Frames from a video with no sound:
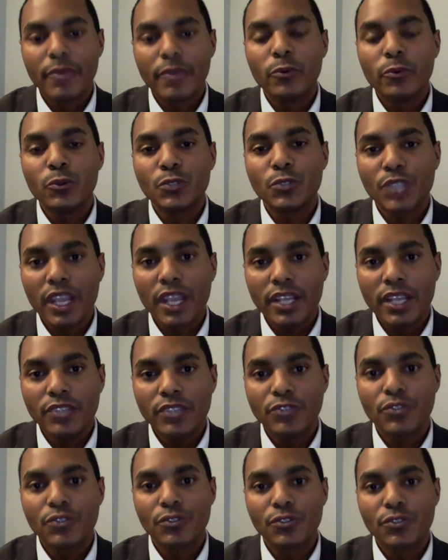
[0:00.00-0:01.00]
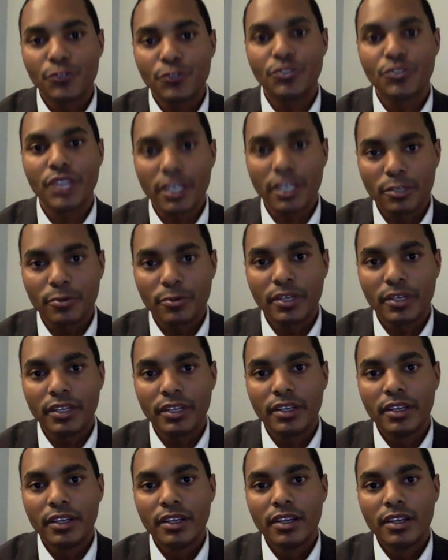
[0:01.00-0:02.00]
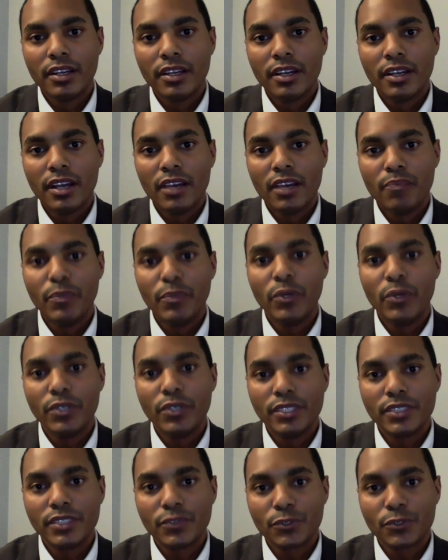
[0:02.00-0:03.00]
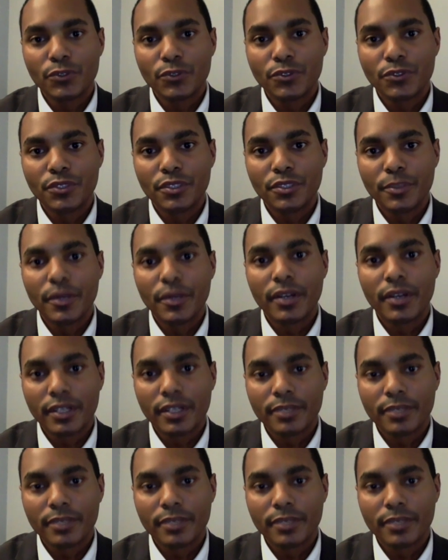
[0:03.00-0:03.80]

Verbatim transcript: It will change the trajectory of millions of children in America.